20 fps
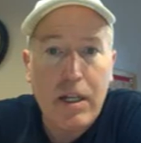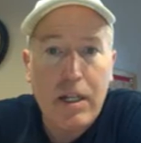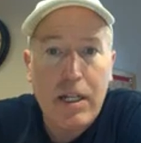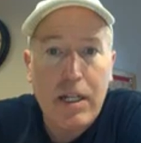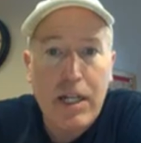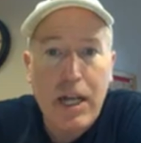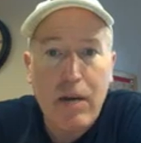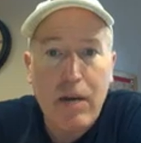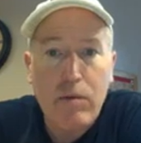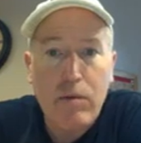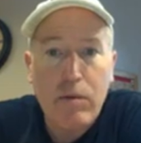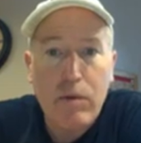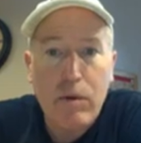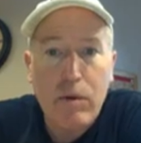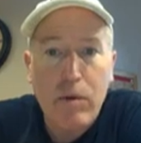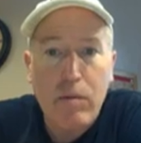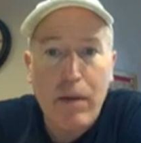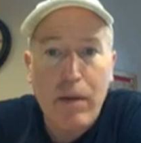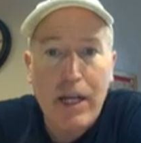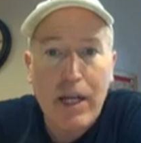Now when we
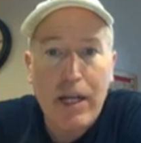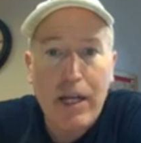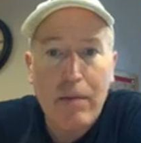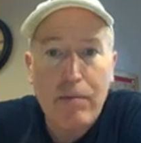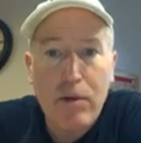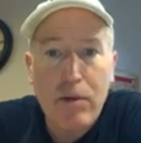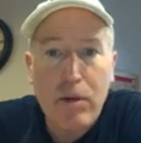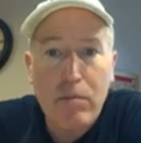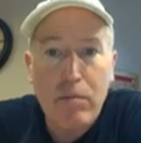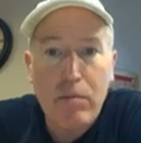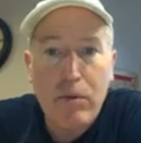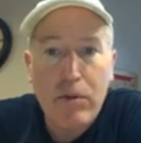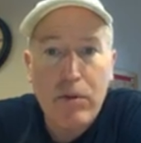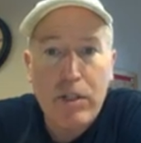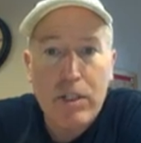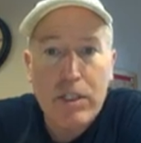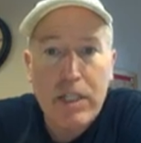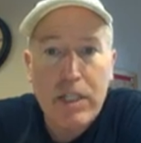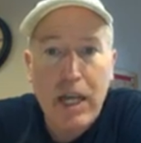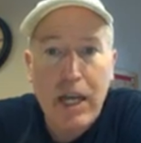go back up here to put
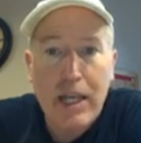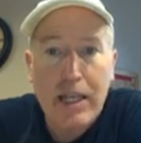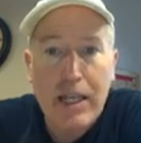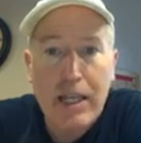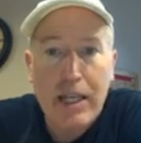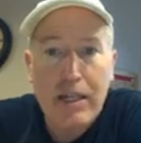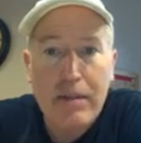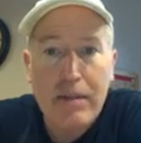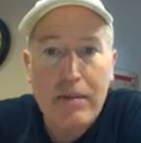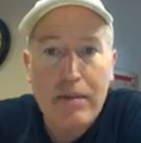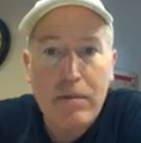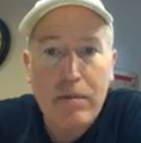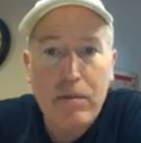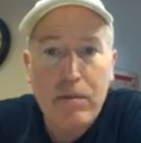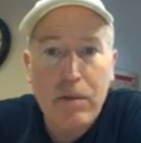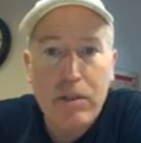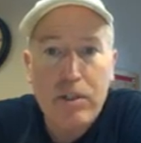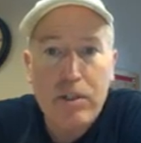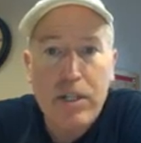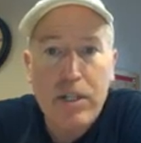this guy in,
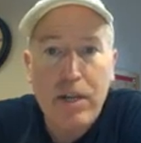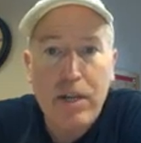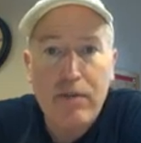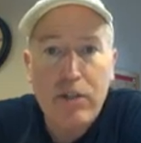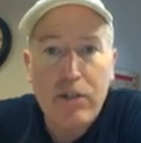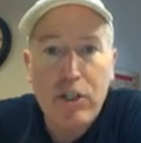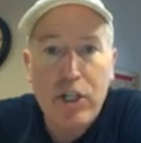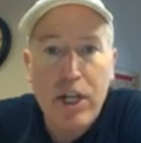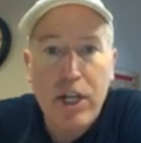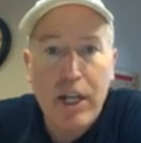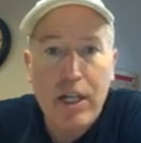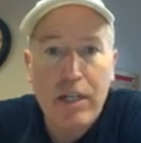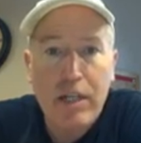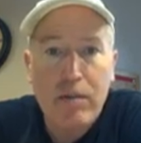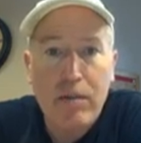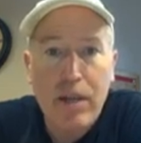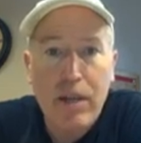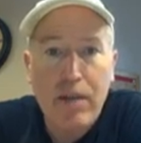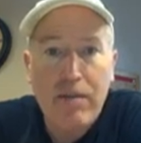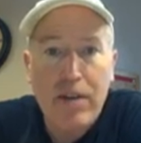we'll just have to check.
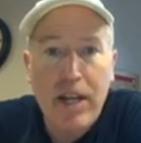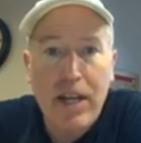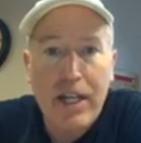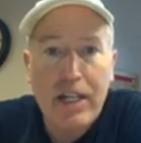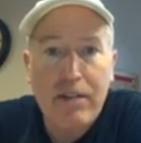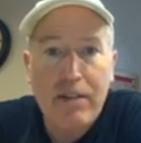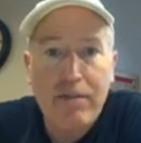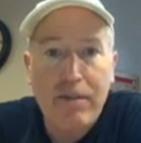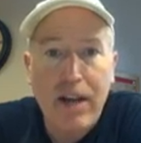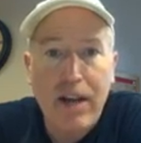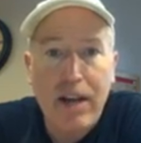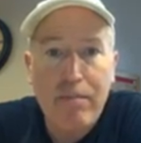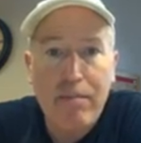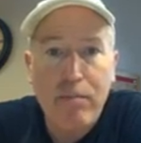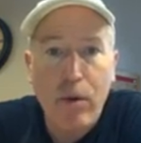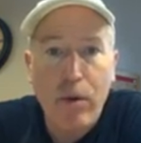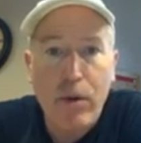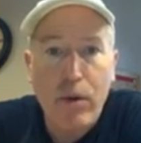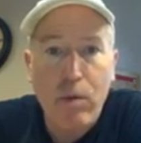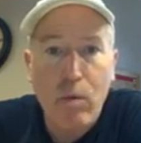We have negative
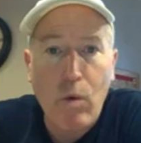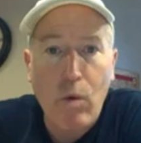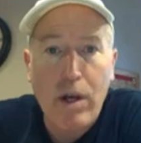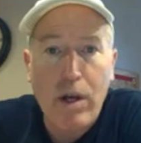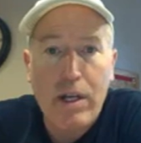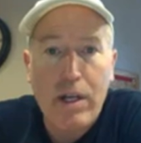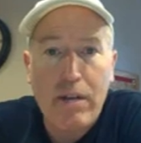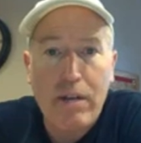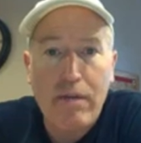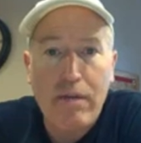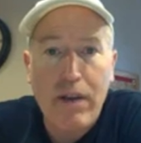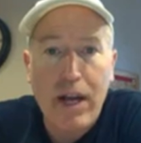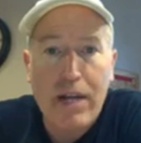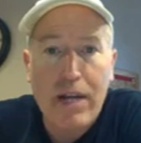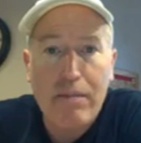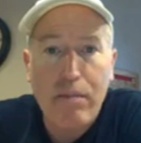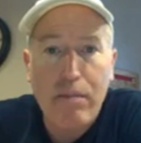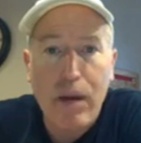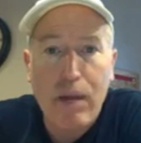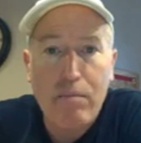5.1
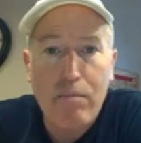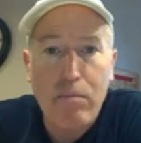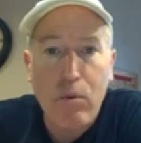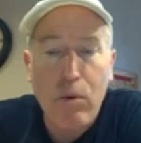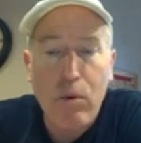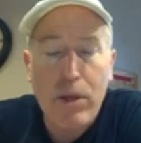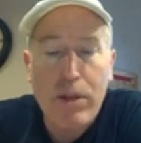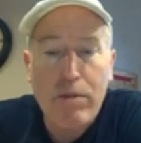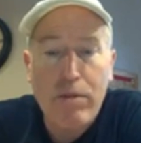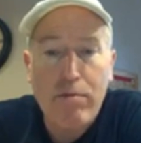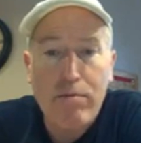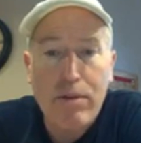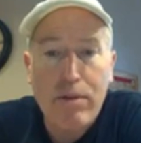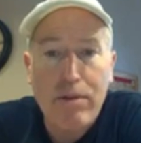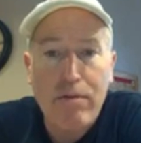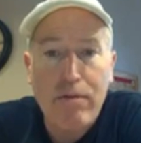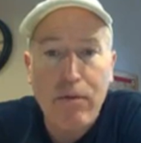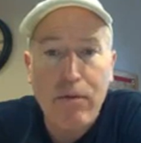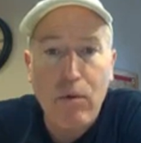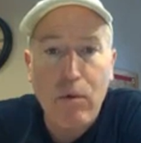divided by
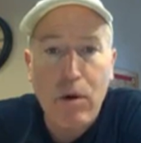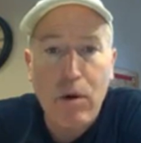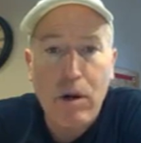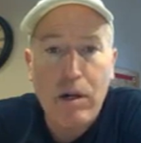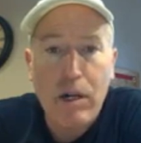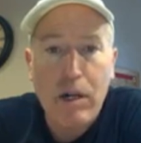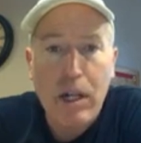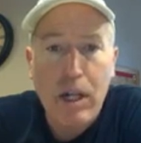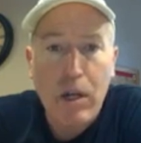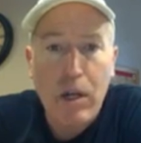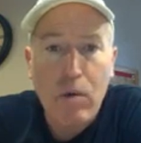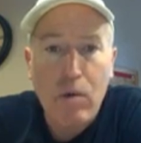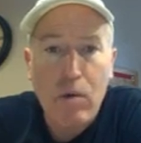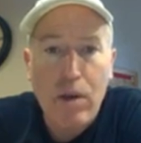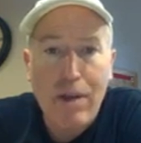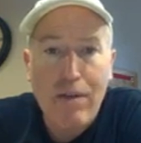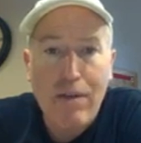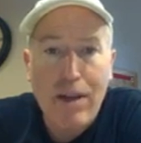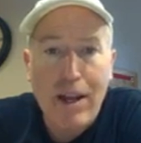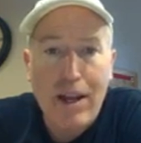0.34. We
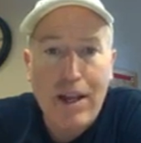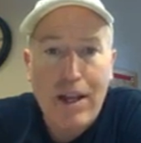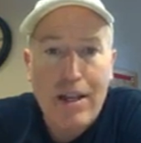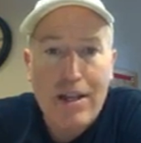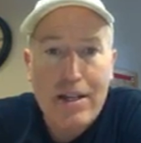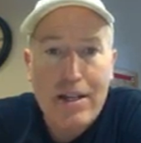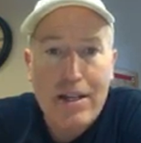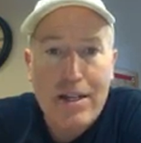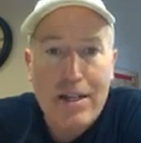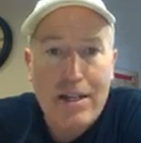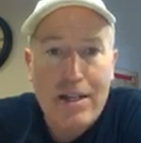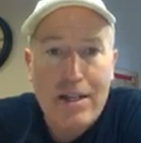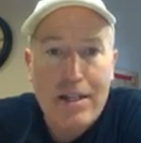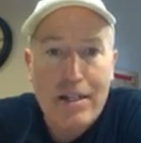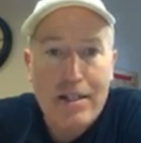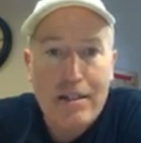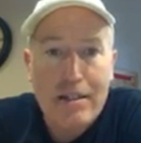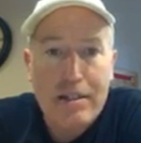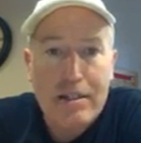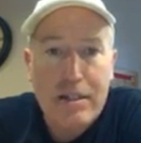have a
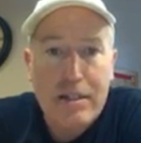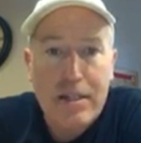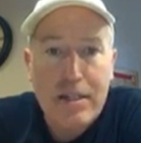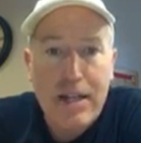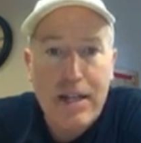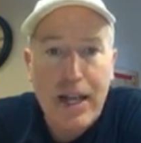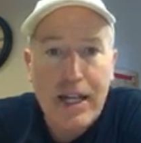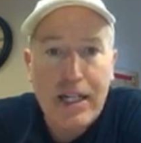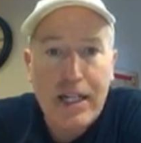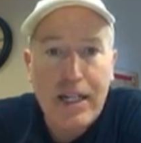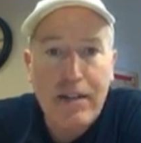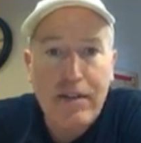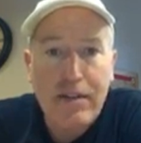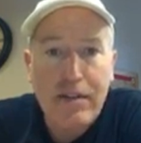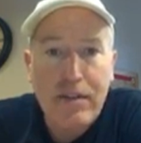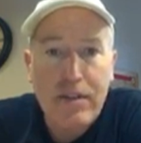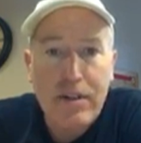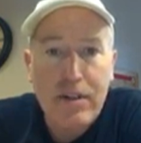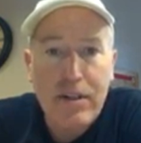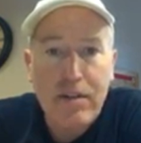negative
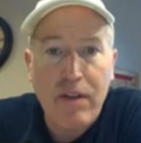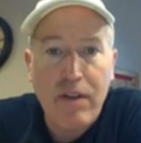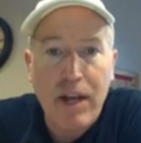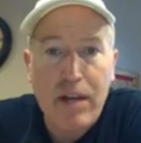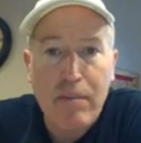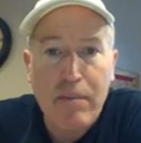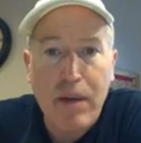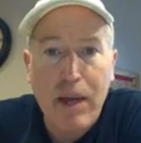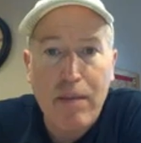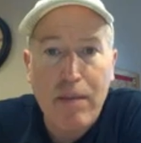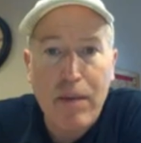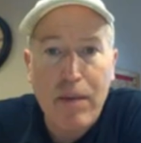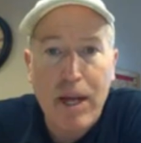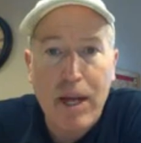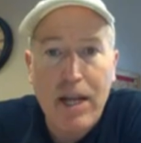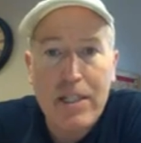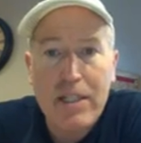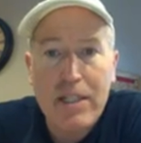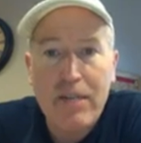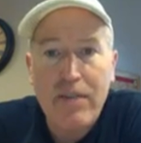divided by a
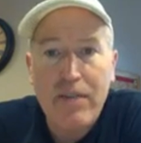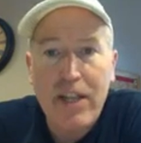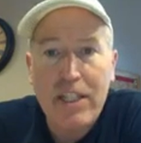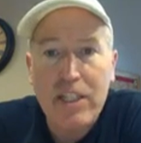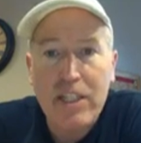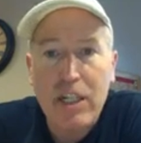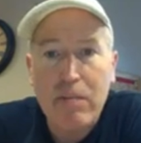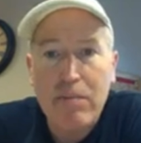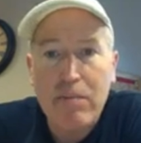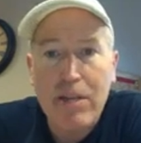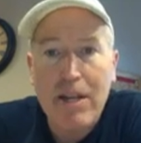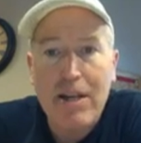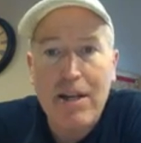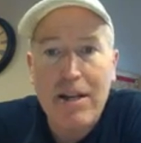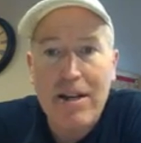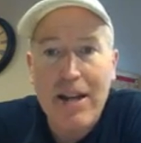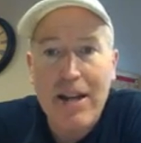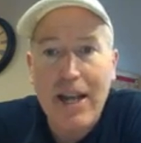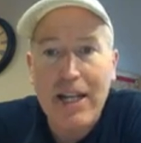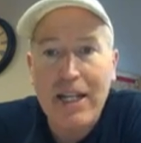positive. That's going to be a
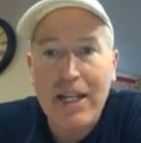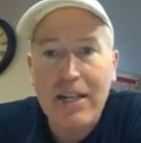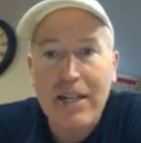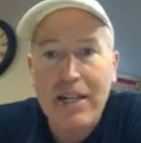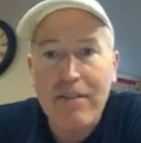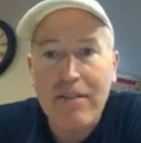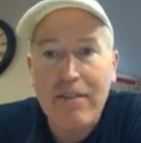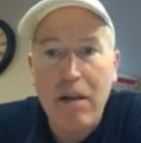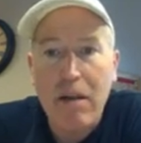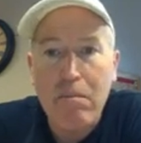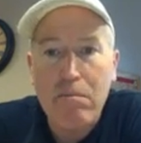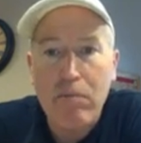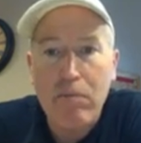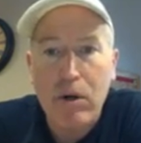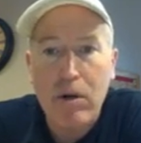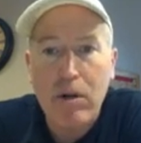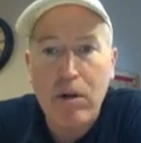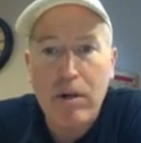negative number.